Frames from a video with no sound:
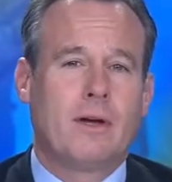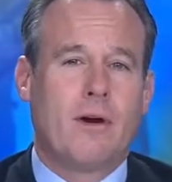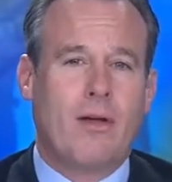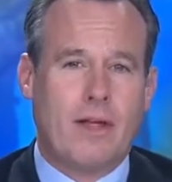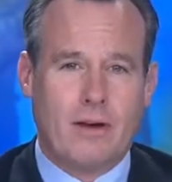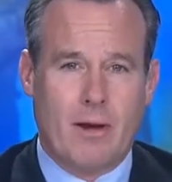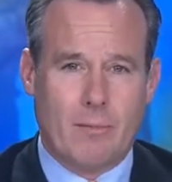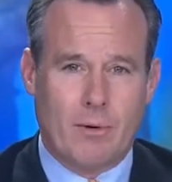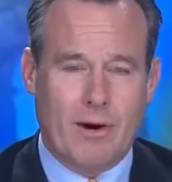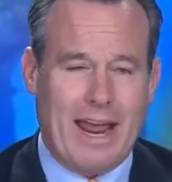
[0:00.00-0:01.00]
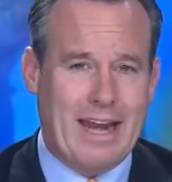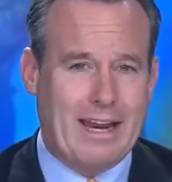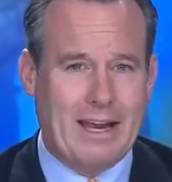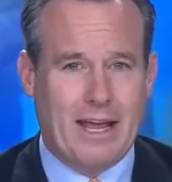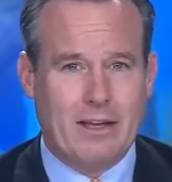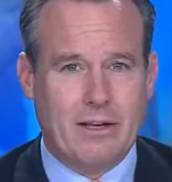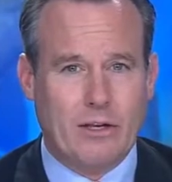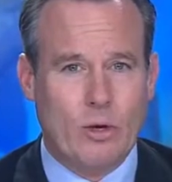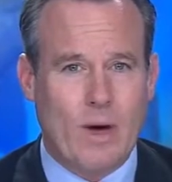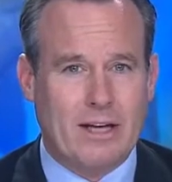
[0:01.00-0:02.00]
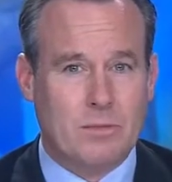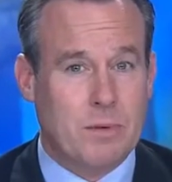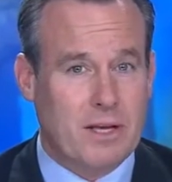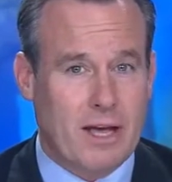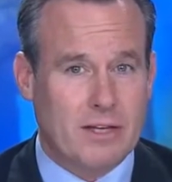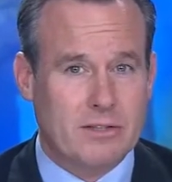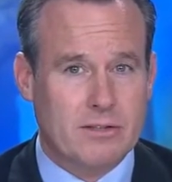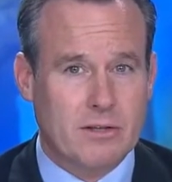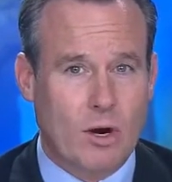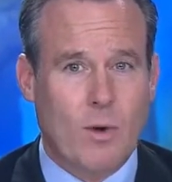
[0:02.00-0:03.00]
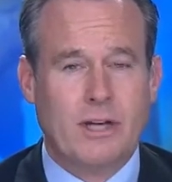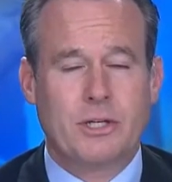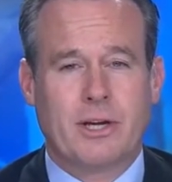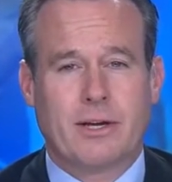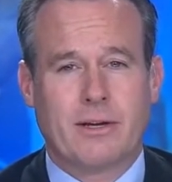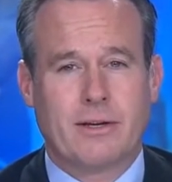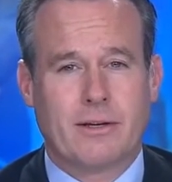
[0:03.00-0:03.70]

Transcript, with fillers: call that number 888 USPS OIG.